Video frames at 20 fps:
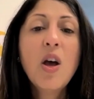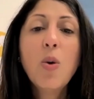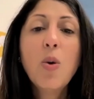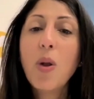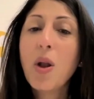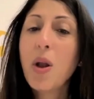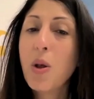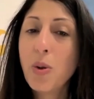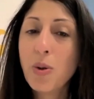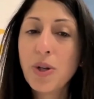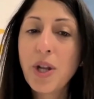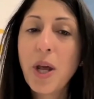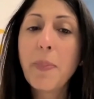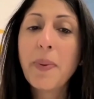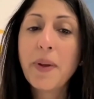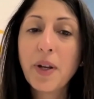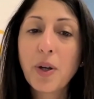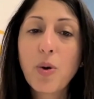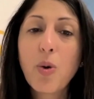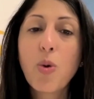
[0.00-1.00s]
will hold up
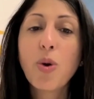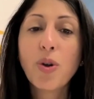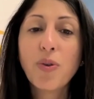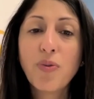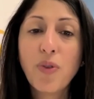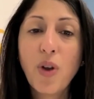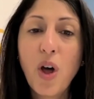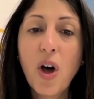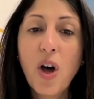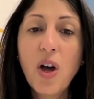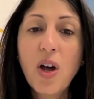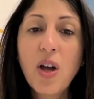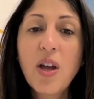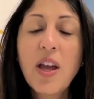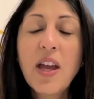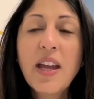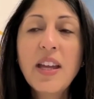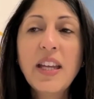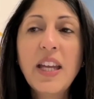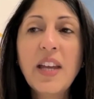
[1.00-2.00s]
in a court of law,
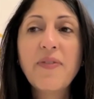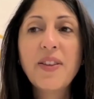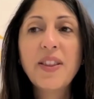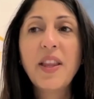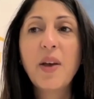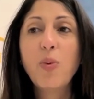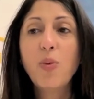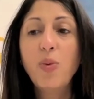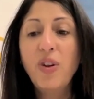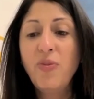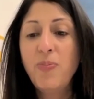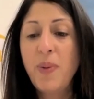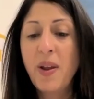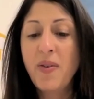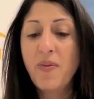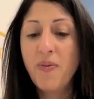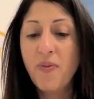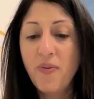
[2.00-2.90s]
given that we've been